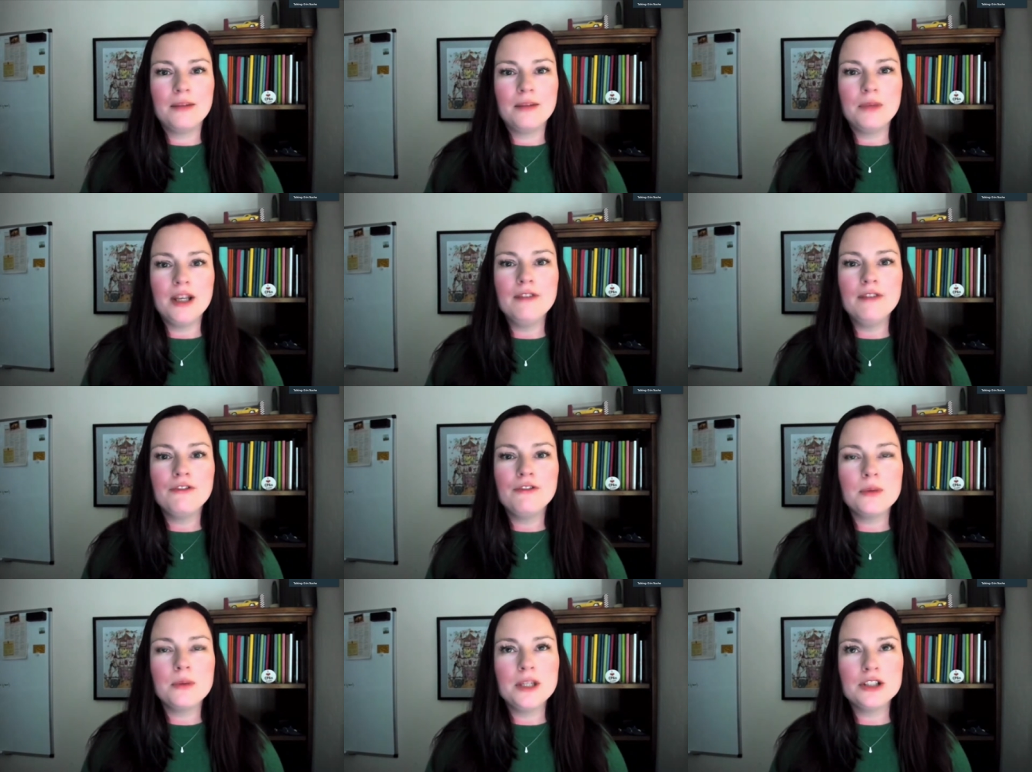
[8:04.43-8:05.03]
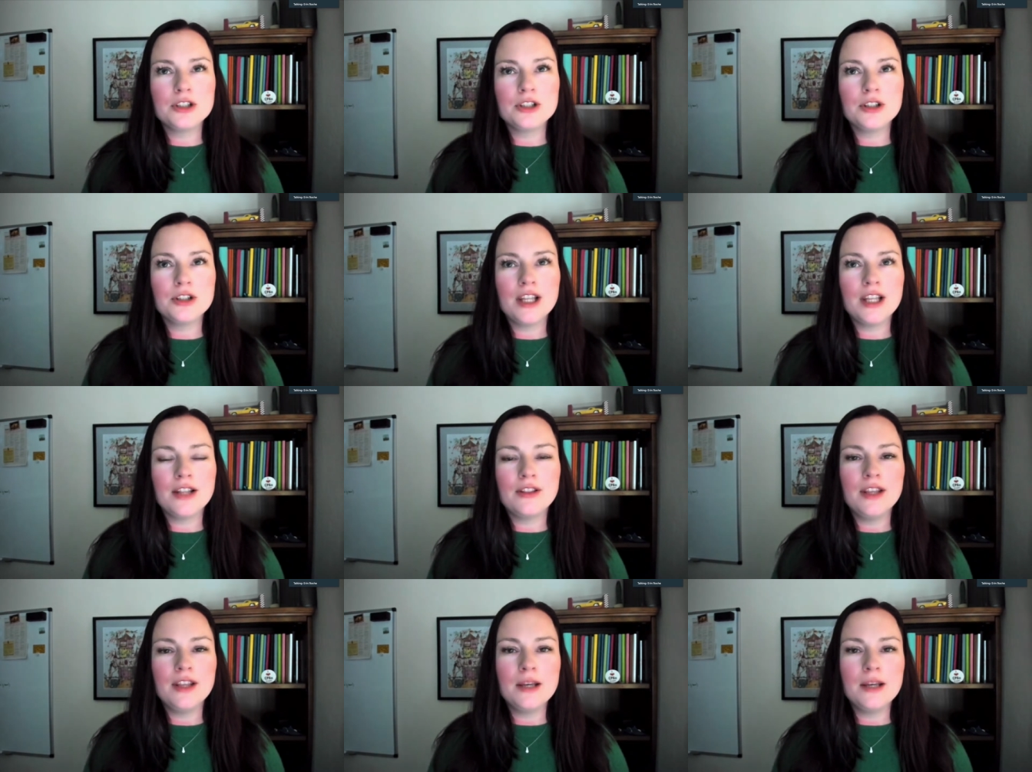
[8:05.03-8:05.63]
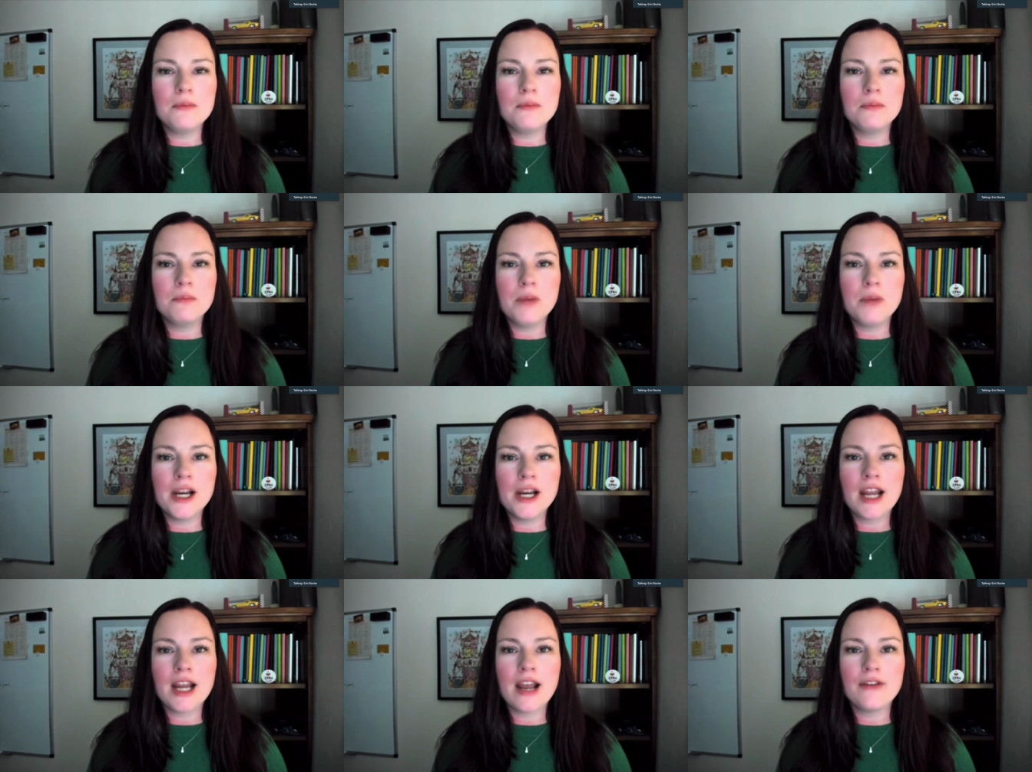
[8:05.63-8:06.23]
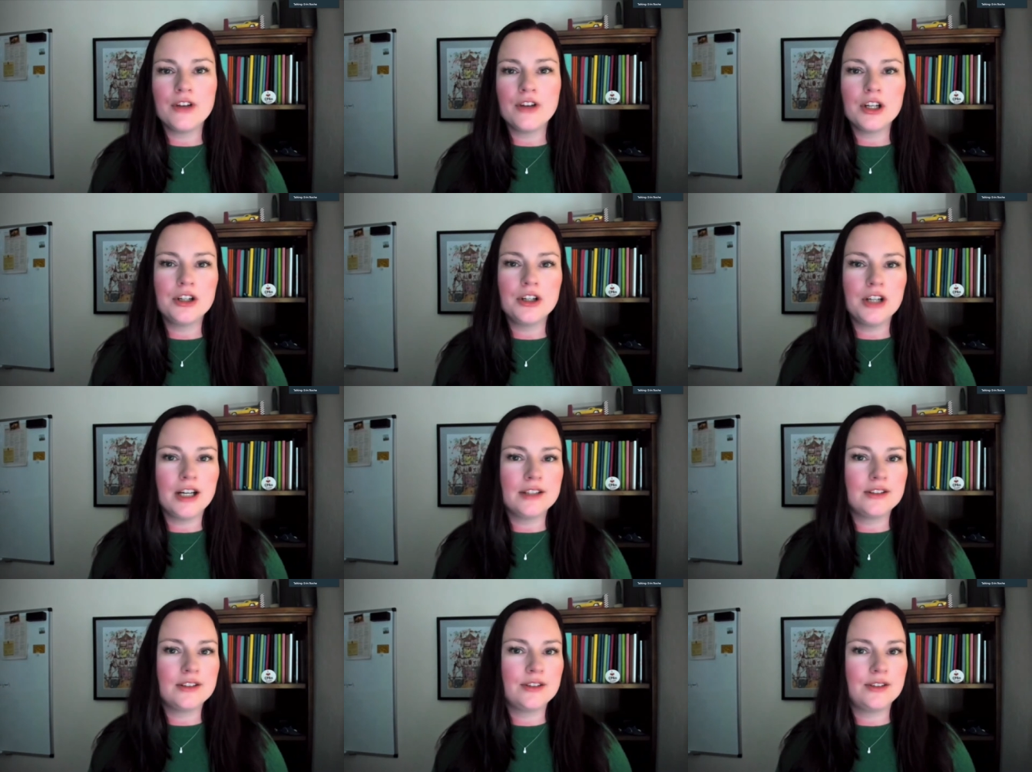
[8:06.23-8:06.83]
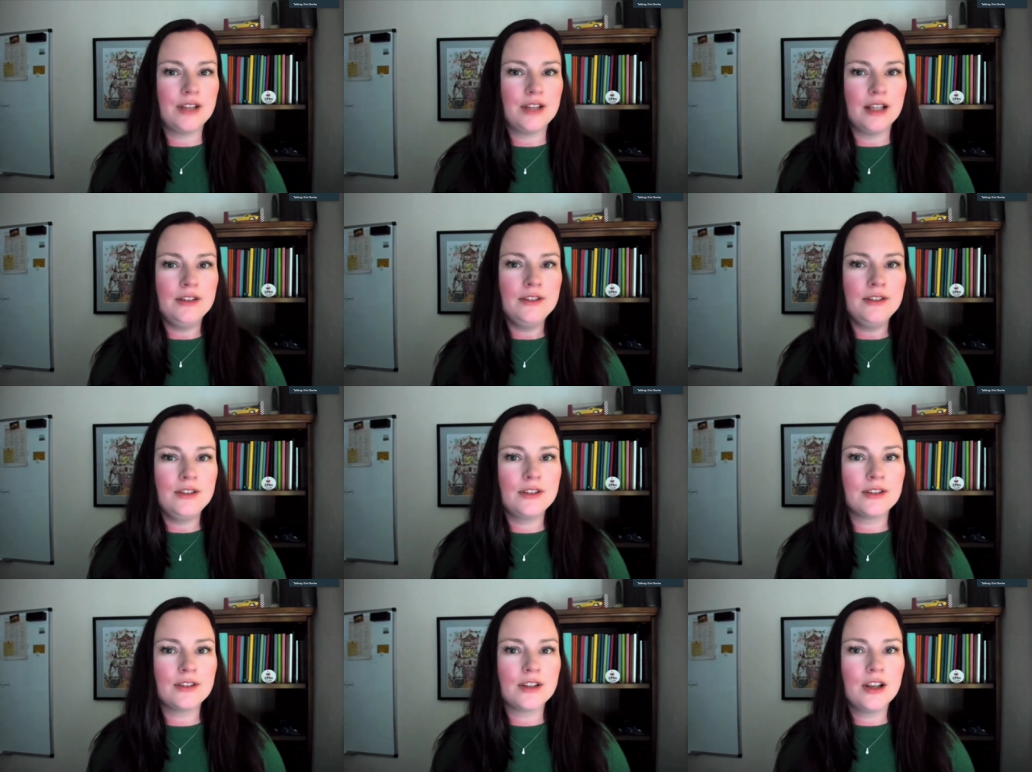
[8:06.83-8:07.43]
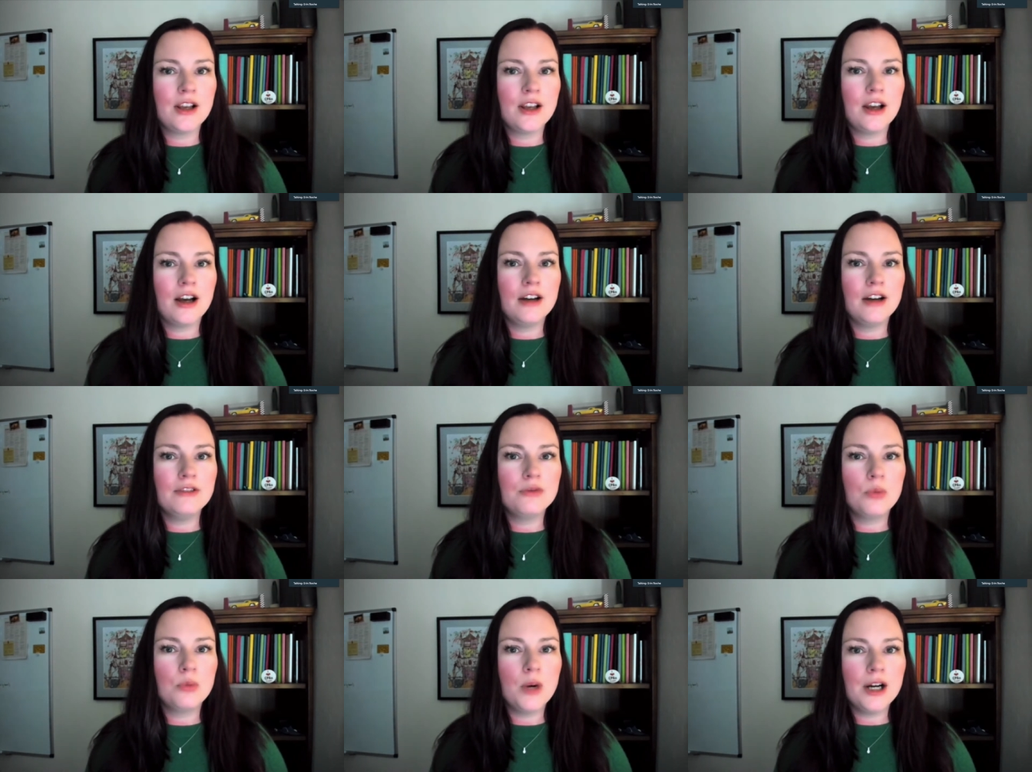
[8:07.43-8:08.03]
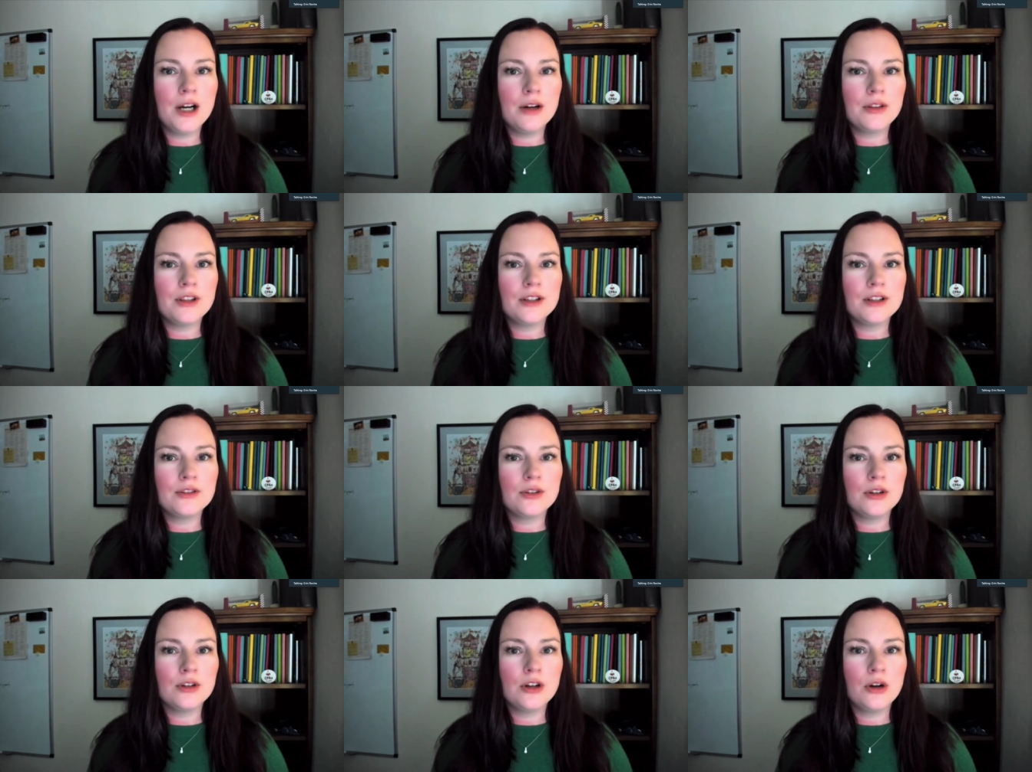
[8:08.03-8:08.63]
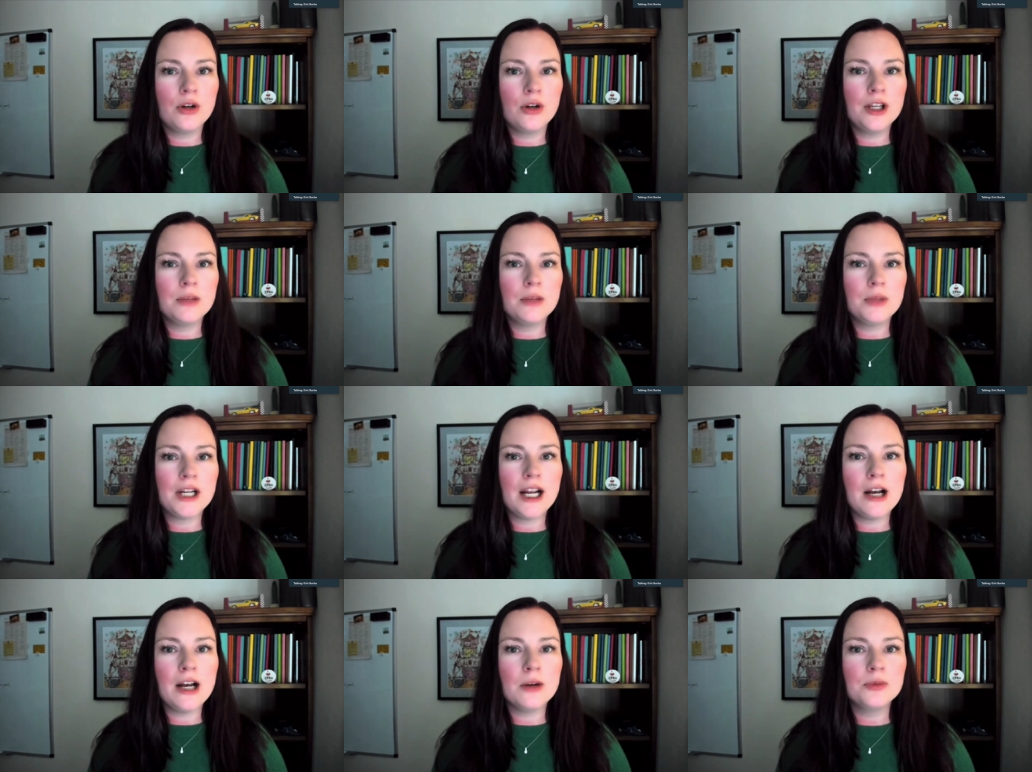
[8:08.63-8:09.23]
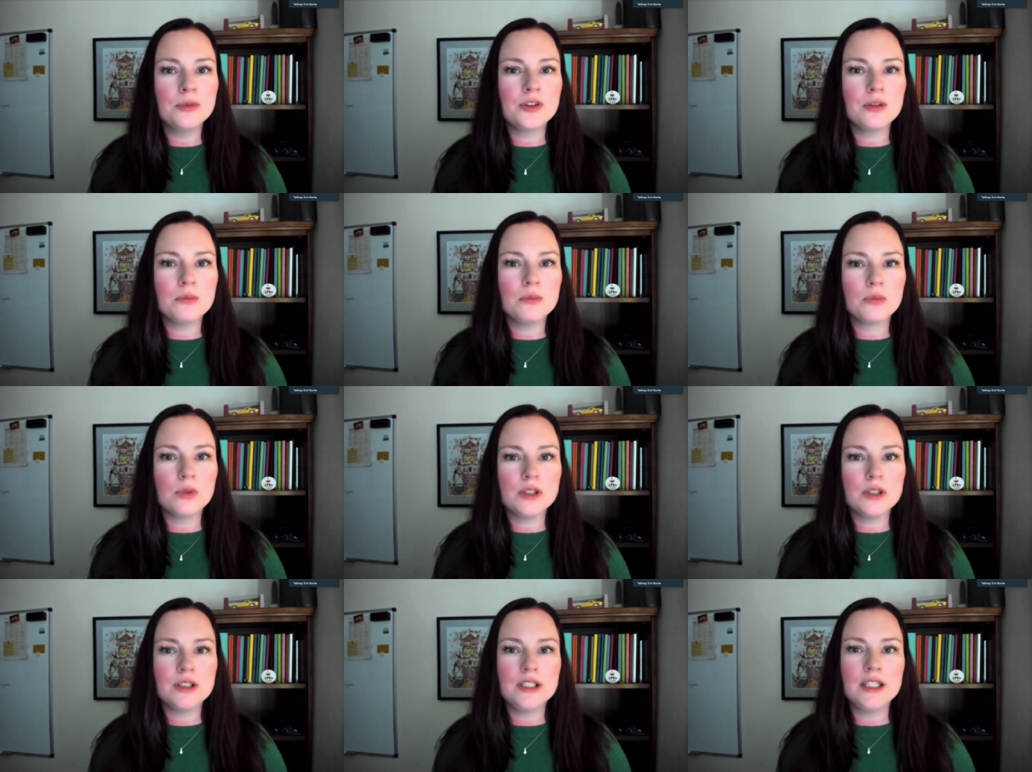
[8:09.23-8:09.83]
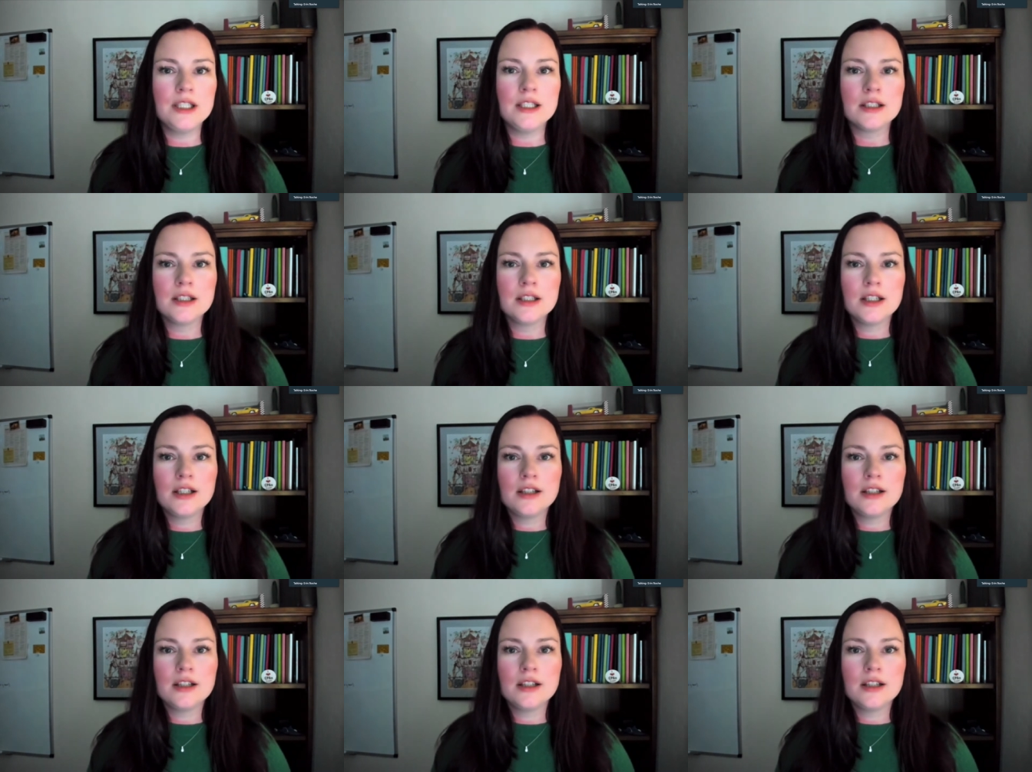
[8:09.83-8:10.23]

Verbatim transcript: information that they might have a gut sense of where things are going, but it helps them really